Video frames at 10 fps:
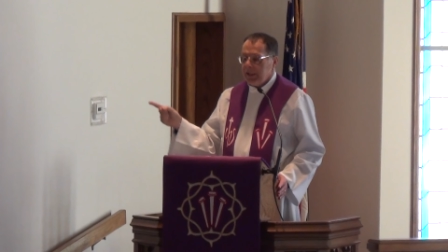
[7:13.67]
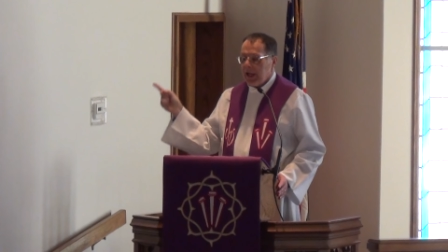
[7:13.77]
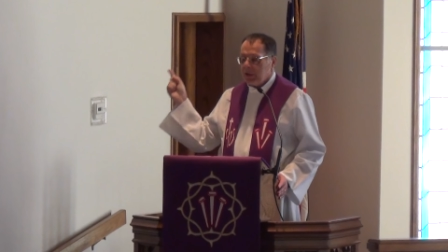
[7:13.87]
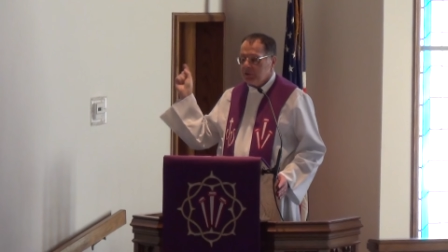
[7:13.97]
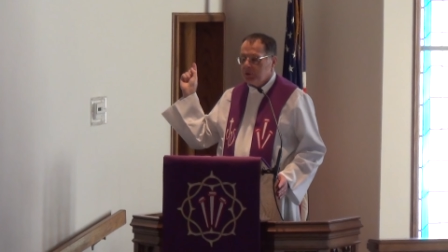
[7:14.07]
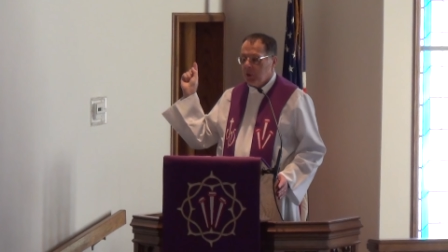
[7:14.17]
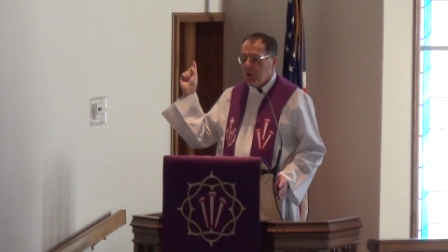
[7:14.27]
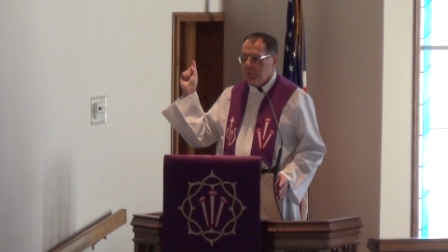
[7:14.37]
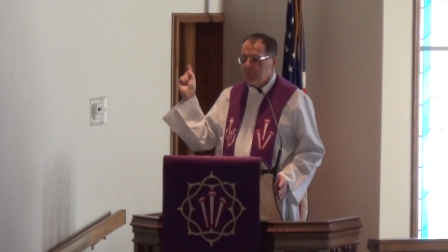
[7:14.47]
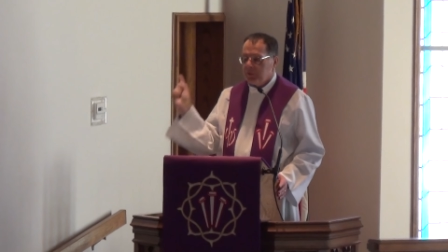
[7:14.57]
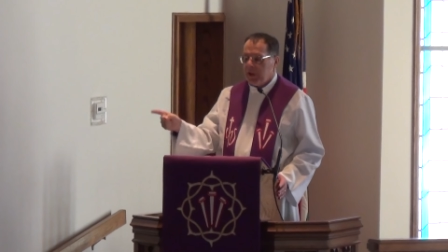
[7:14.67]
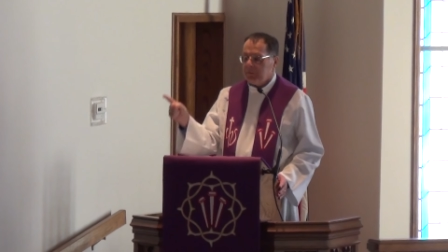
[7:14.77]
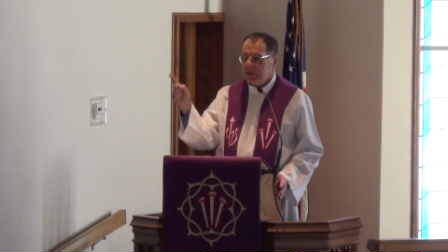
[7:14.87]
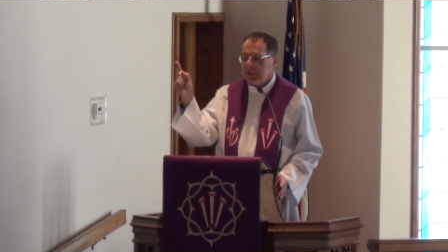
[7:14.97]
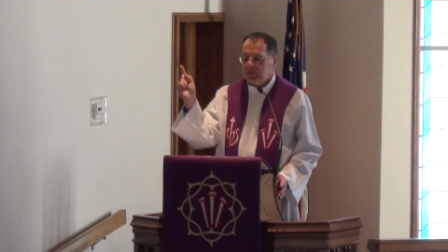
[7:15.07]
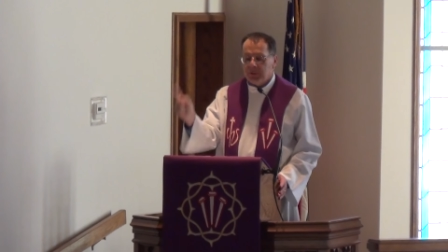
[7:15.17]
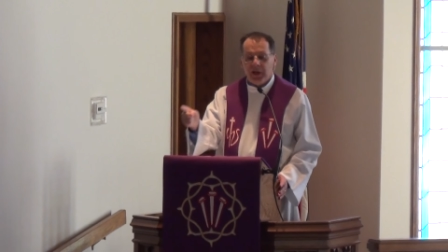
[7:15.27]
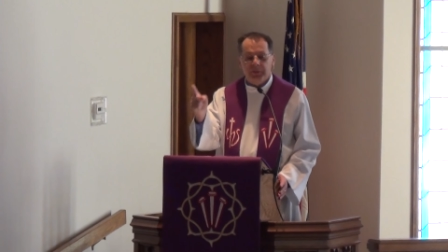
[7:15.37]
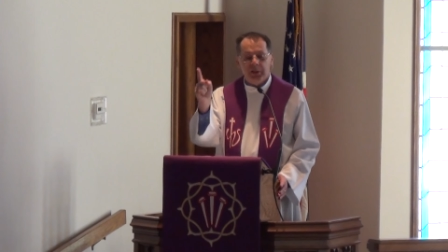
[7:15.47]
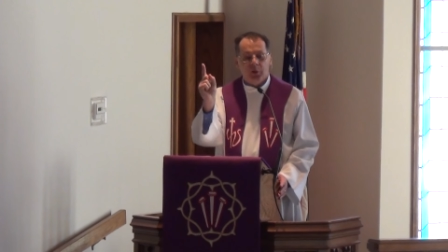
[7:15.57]
he asked Job
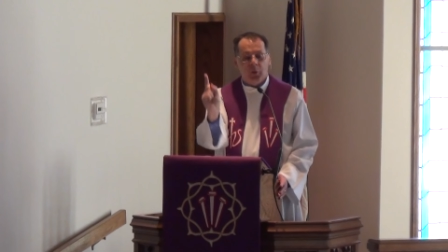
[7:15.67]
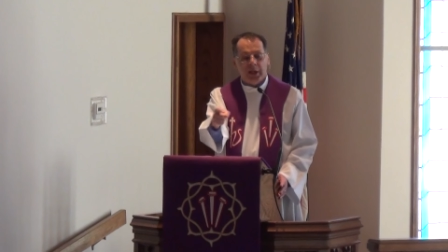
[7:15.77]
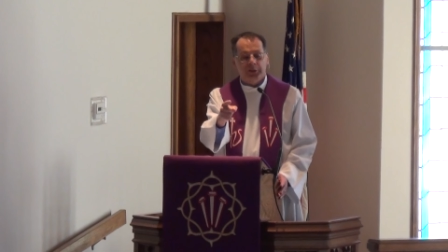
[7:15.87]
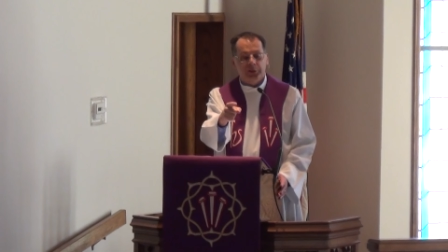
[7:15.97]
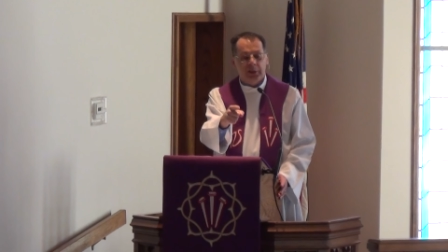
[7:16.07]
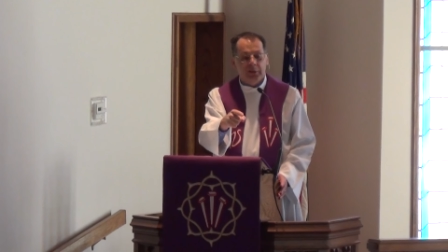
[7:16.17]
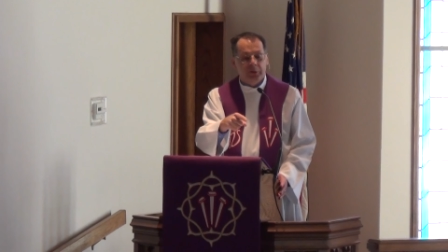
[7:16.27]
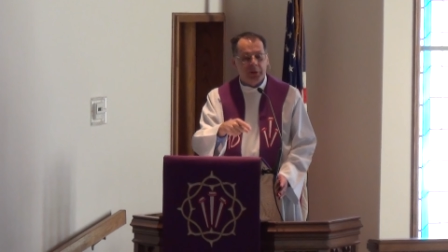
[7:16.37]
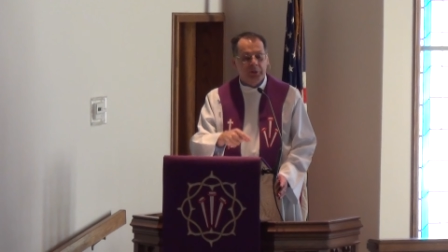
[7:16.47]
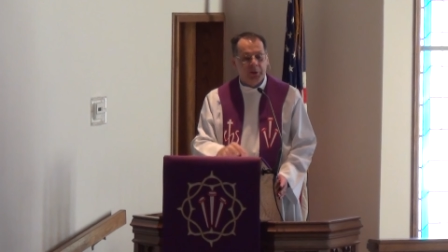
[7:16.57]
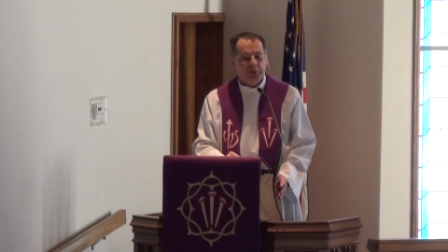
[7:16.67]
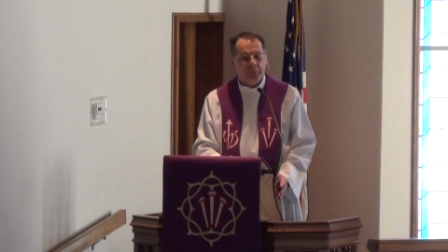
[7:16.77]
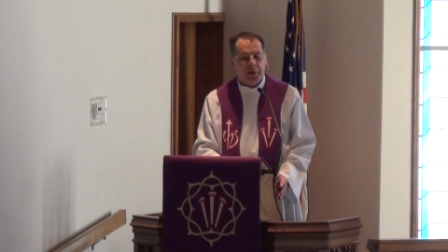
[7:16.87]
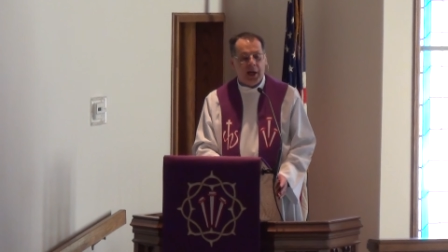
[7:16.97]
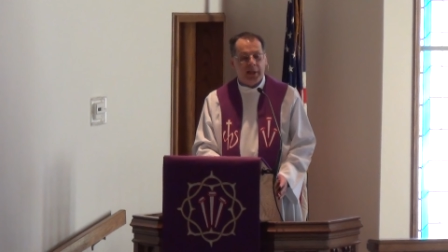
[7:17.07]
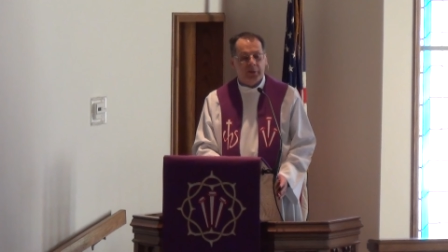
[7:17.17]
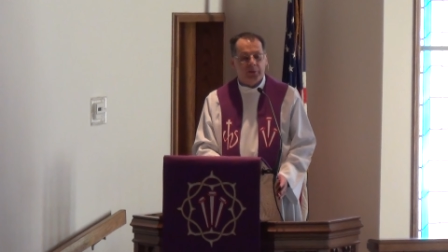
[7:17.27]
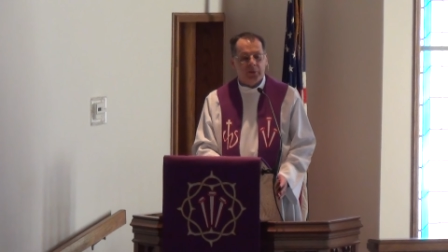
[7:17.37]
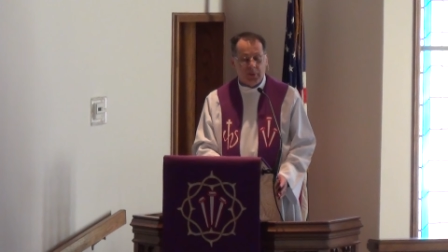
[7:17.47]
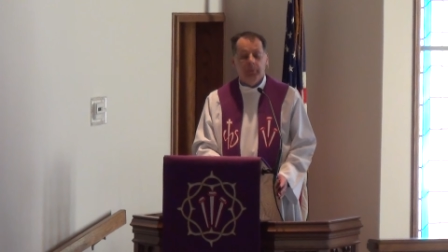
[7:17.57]
77 questions in
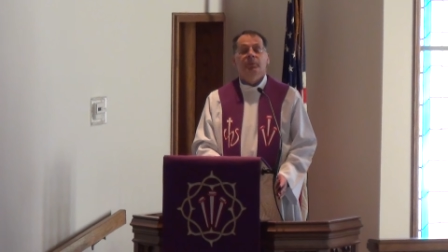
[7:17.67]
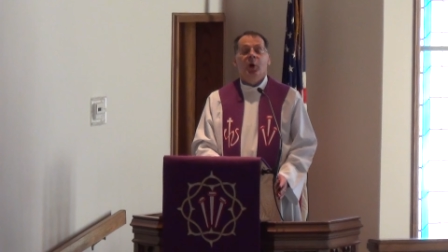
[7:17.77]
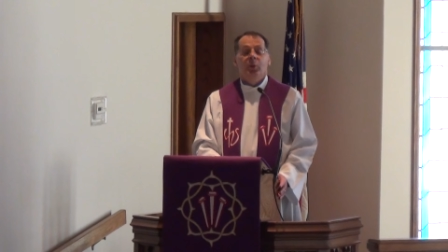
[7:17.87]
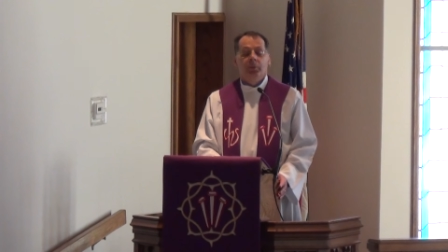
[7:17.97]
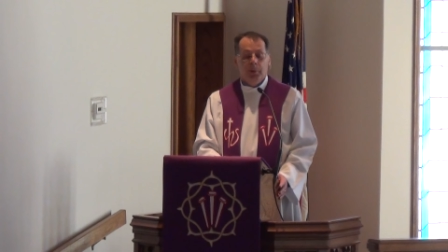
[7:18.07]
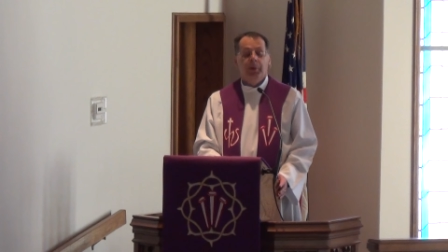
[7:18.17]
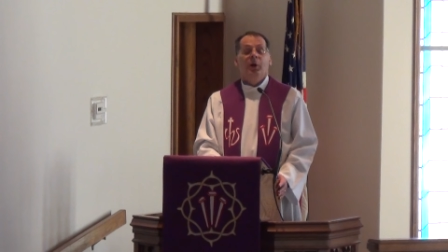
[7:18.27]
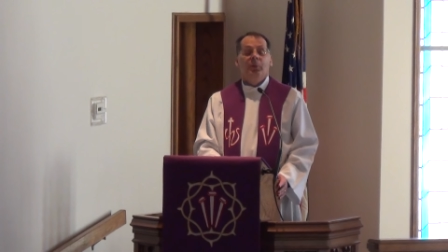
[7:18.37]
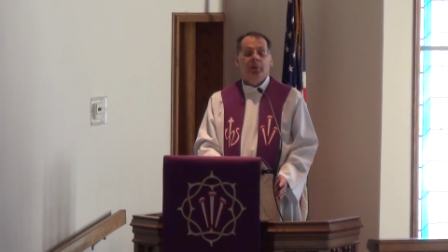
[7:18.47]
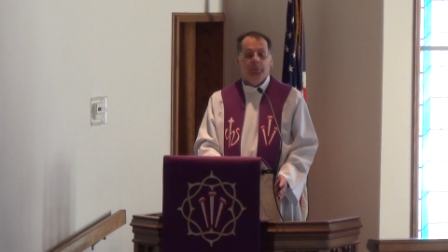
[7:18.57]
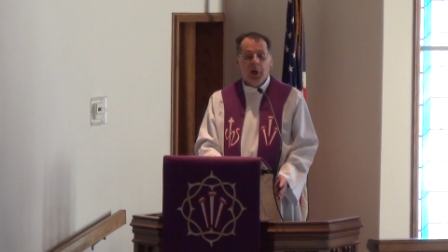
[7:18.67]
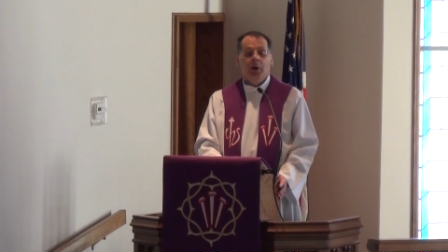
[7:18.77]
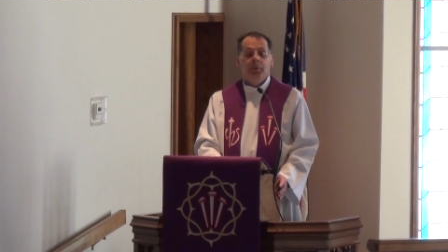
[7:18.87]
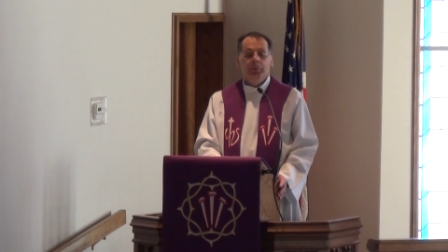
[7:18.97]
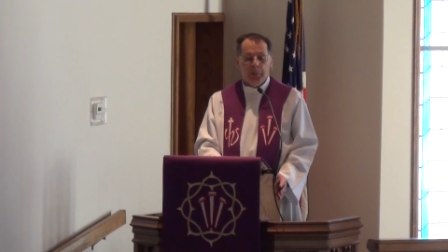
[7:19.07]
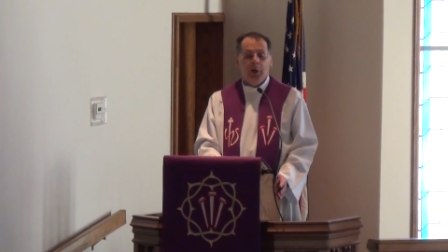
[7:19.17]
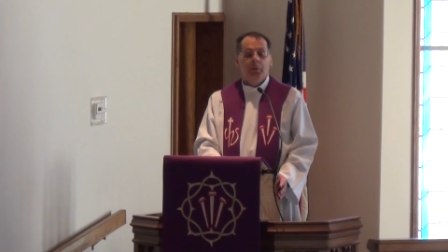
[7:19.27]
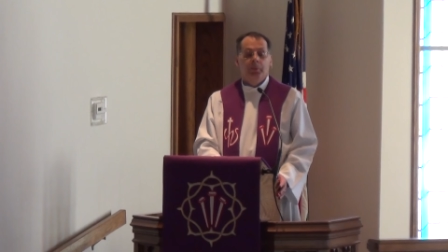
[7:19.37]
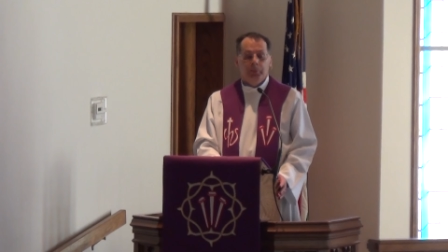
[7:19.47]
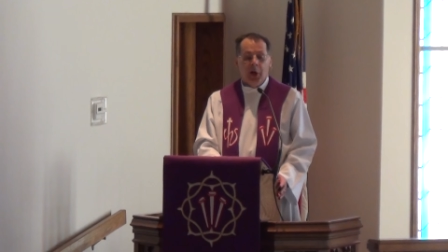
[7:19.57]
response. Boom, boom, boom,
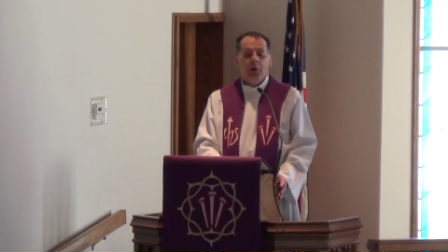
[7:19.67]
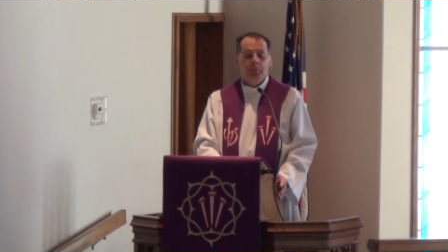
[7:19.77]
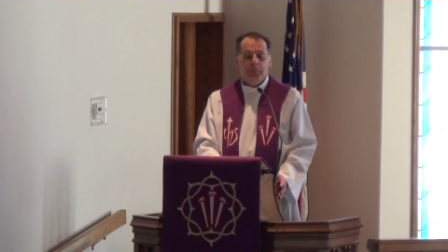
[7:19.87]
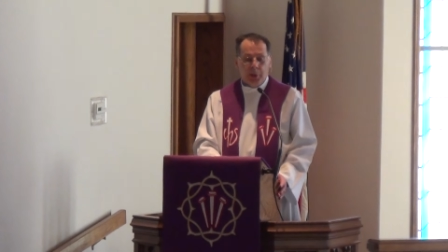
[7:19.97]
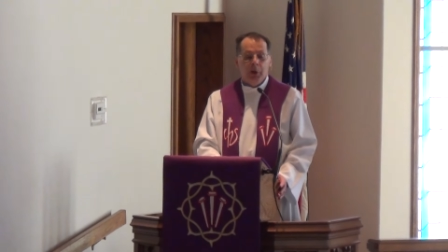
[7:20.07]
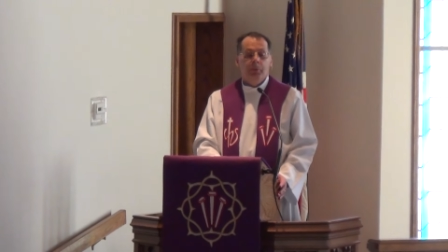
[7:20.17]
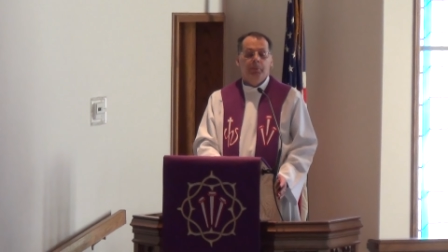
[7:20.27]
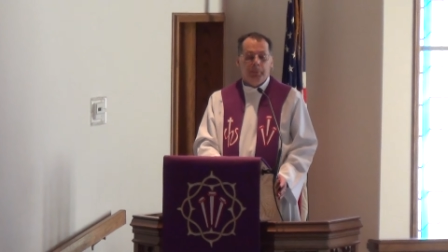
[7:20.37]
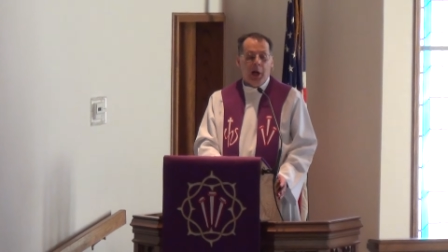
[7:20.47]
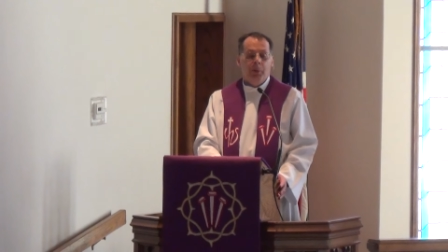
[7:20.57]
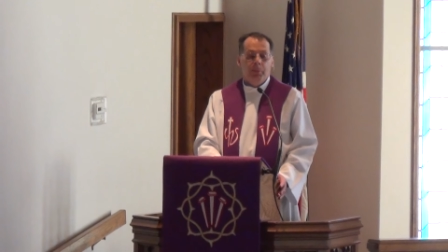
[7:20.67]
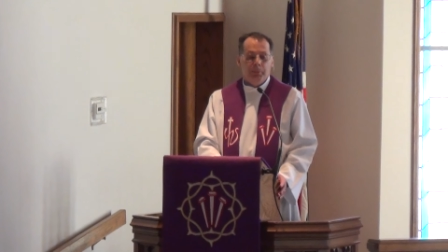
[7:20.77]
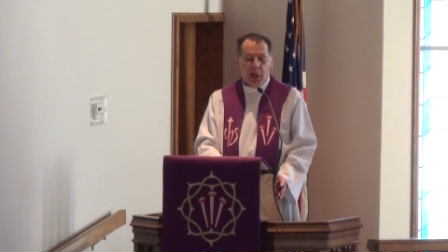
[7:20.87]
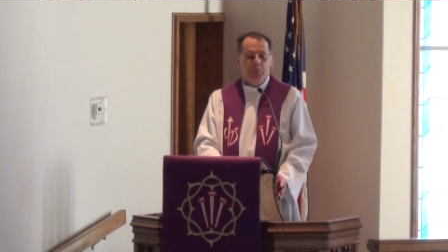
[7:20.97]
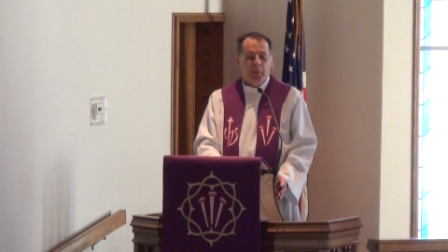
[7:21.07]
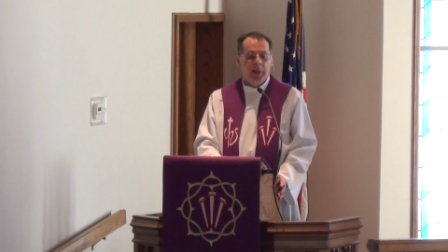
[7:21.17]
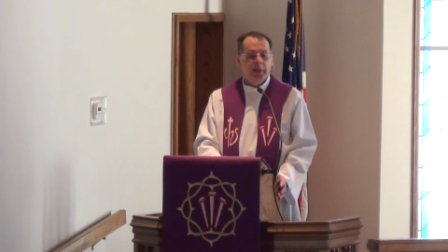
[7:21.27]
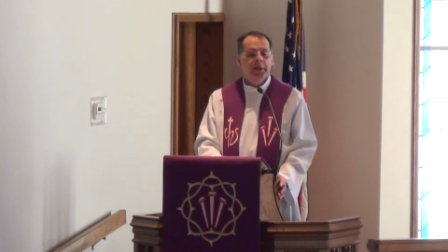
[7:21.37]
boom, boom, boom, boom, boom.